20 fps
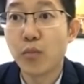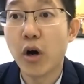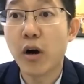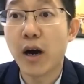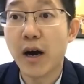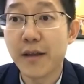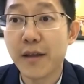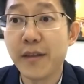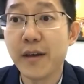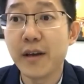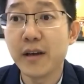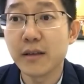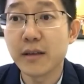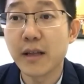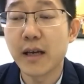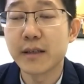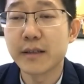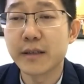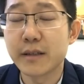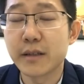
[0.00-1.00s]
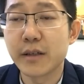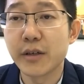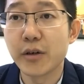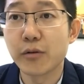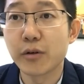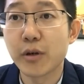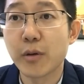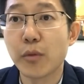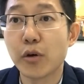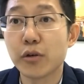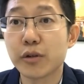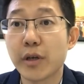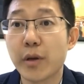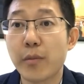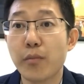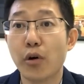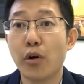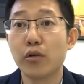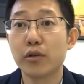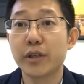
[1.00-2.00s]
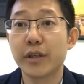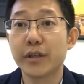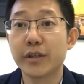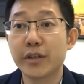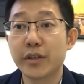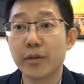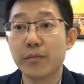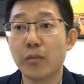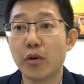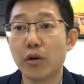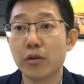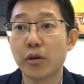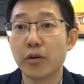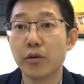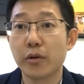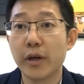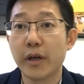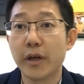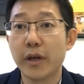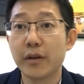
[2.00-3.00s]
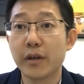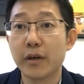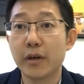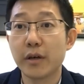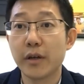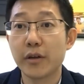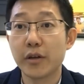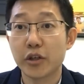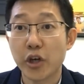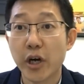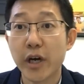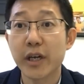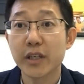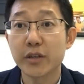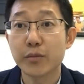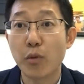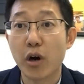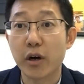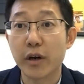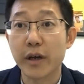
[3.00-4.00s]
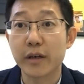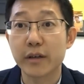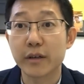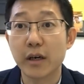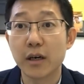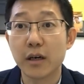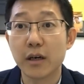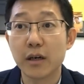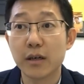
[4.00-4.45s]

I think that's still the most important model in the Chinese market.